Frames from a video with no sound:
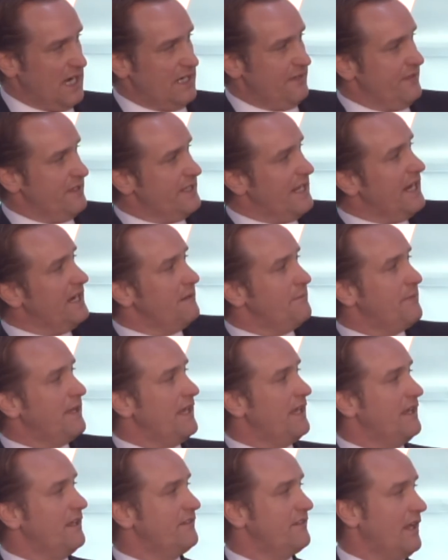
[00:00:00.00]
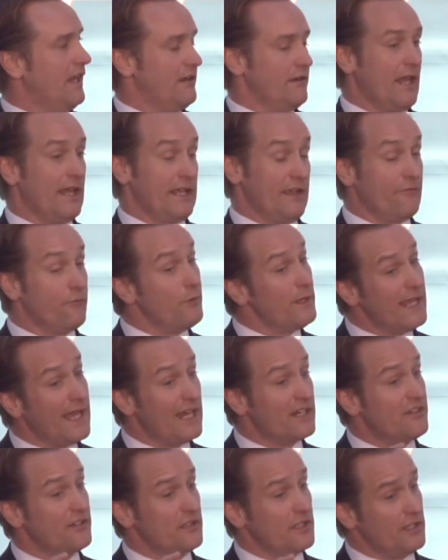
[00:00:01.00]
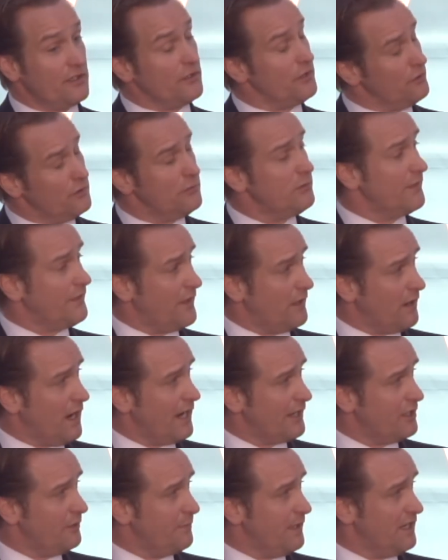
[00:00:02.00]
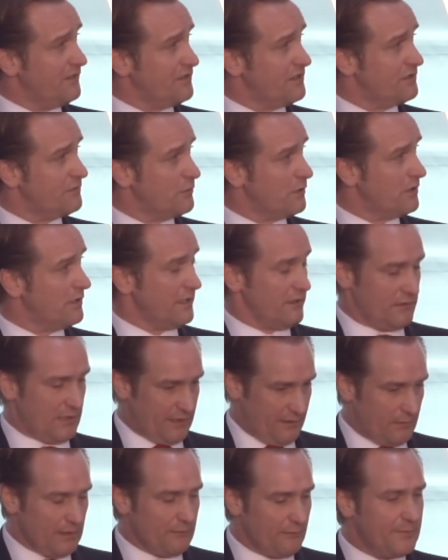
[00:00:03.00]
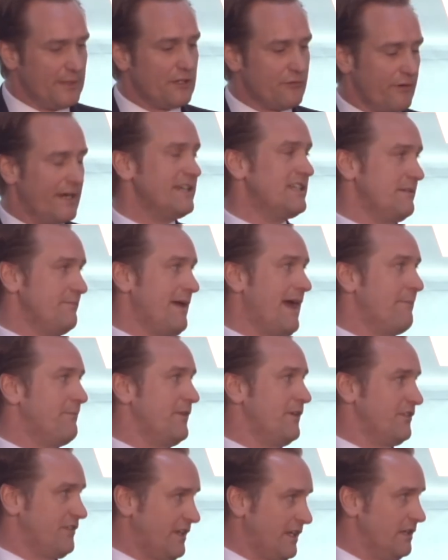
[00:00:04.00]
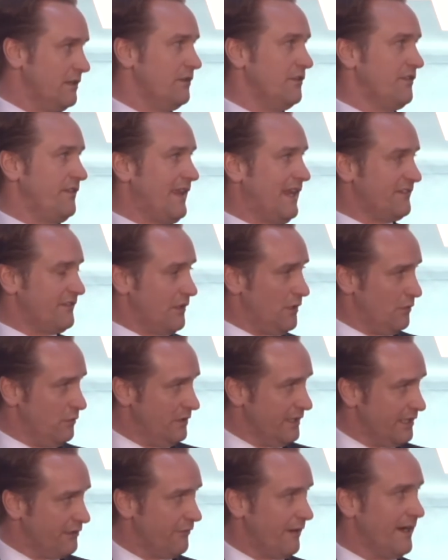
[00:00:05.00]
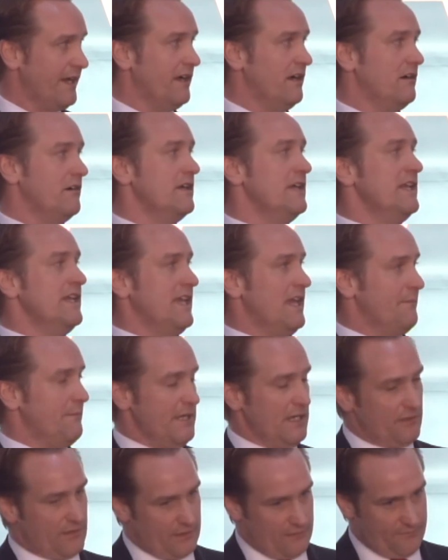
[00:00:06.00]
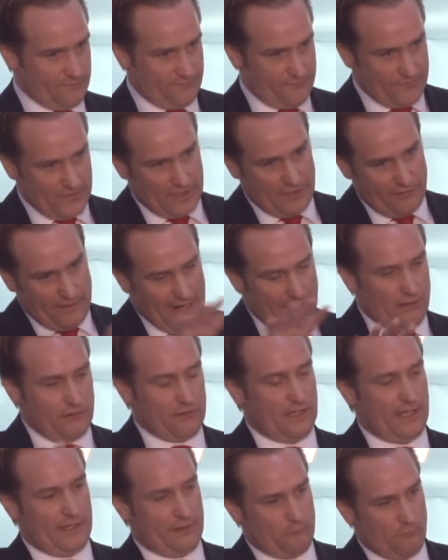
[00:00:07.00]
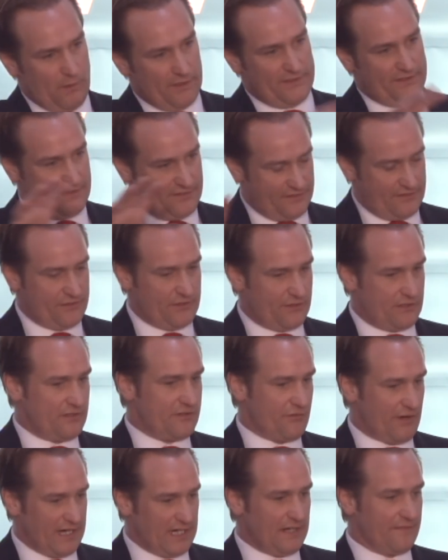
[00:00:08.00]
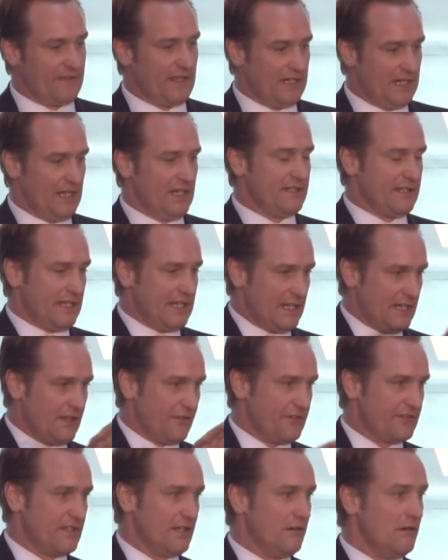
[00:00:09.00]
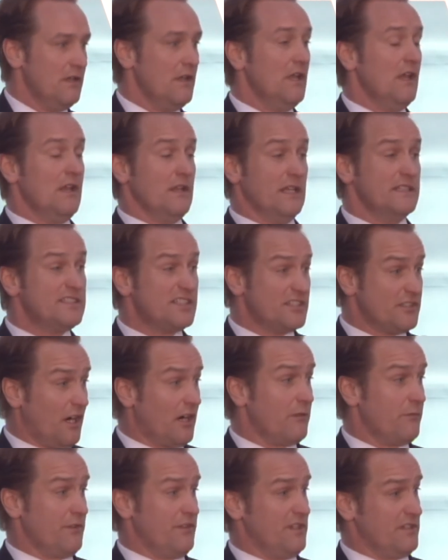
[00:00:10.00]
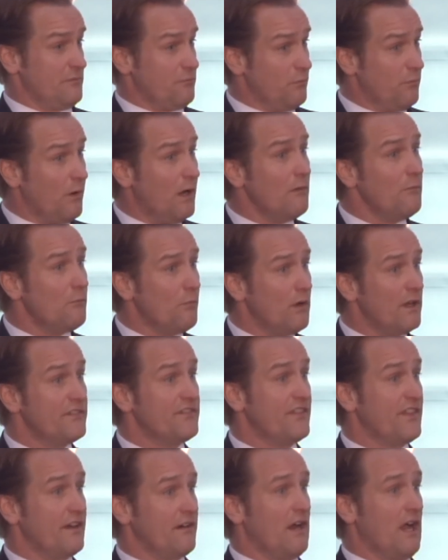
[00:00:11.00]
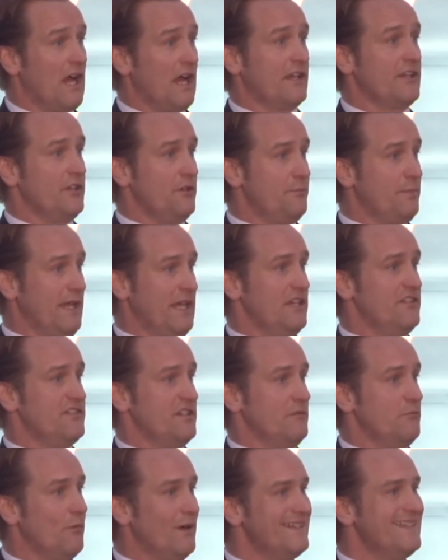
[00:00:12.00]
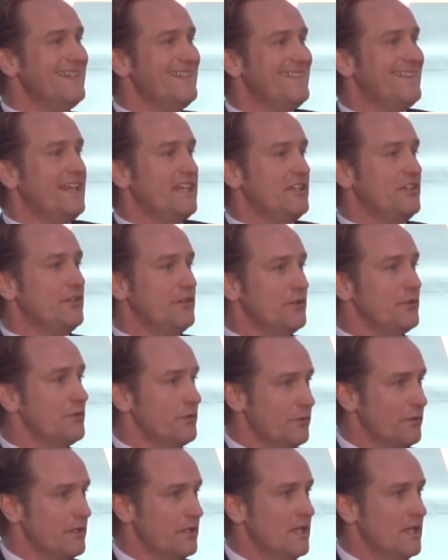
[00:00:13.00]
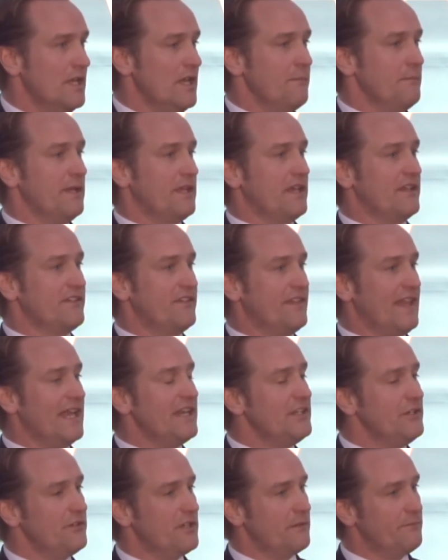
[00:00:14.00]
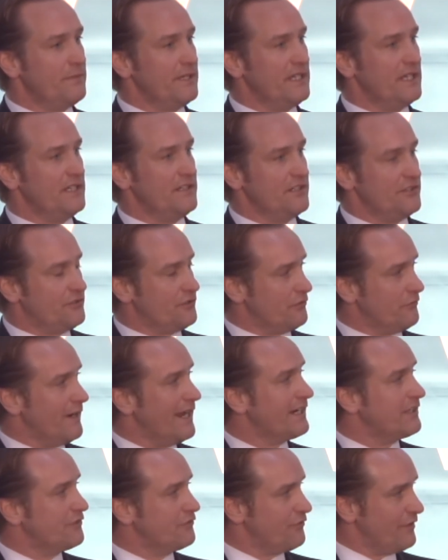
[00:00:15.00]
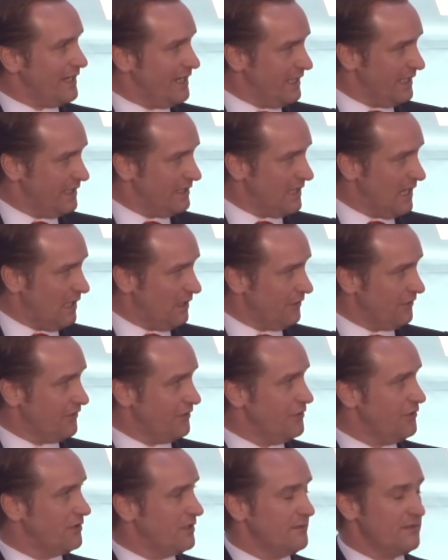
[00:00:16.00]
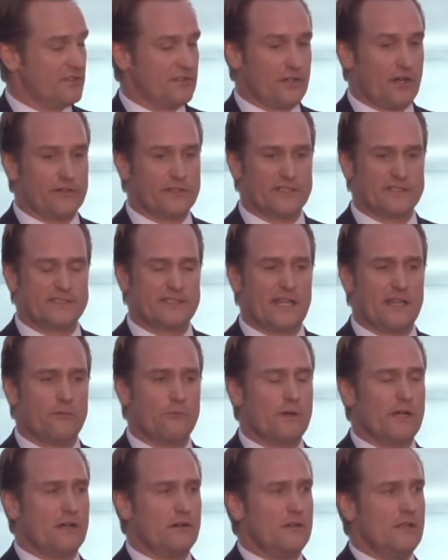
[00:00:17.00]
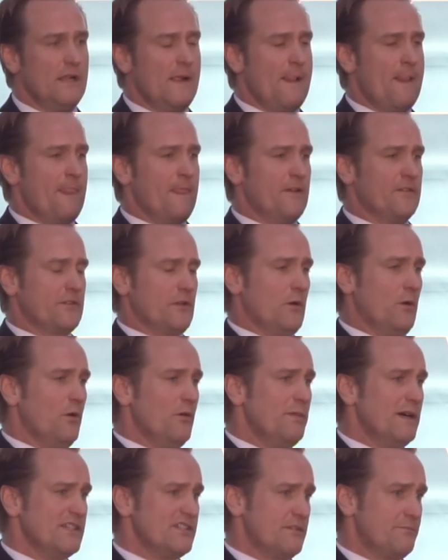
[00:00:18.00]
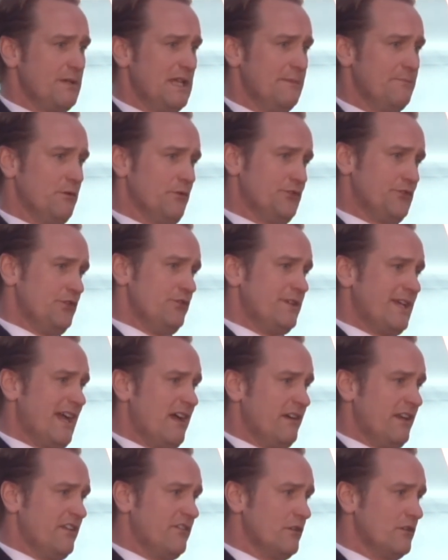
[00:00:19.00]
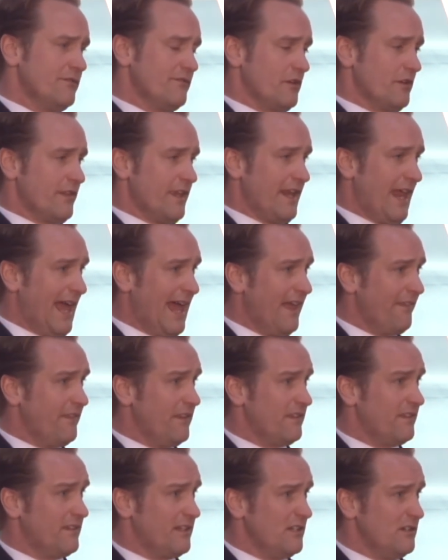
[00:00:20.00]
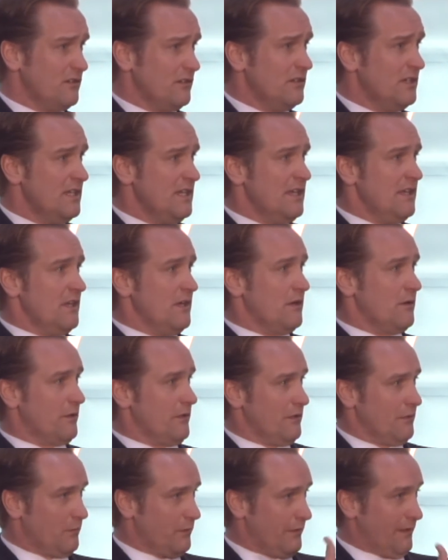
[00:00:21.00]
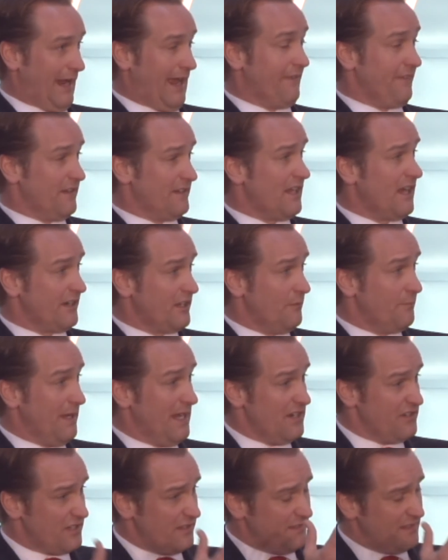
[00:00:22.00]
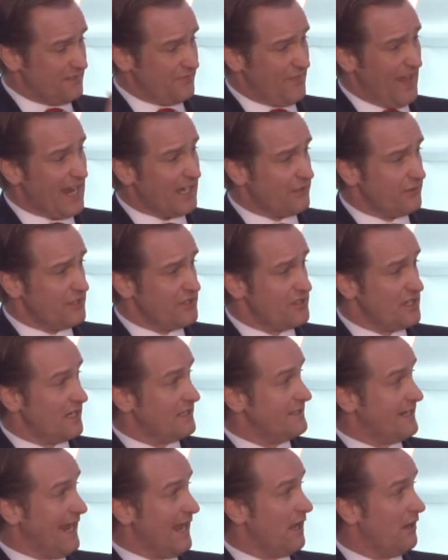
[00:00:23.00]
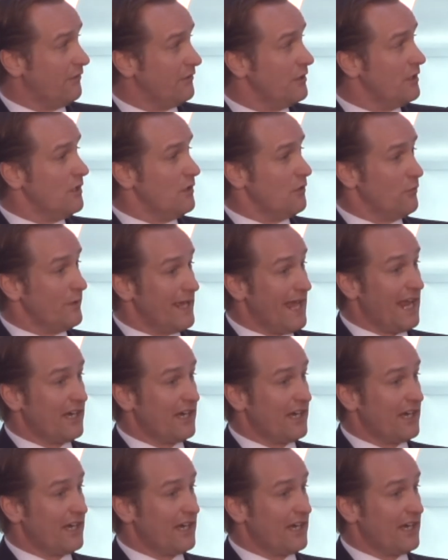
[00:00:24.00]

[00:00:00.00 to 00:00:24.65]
of a database. And like, if we actually knew what their occupations were, like, it would be great to map their skills, and that's the holy grail, and be able to figure out like what training they need to get another skill. Let's start with just what was their occupation? What did they do? Because then you can begin to direct training dollars, and you can start to say, well, there's a whole bunch of people 2 counties over that had this skill or had this occupation, this factory shut down. We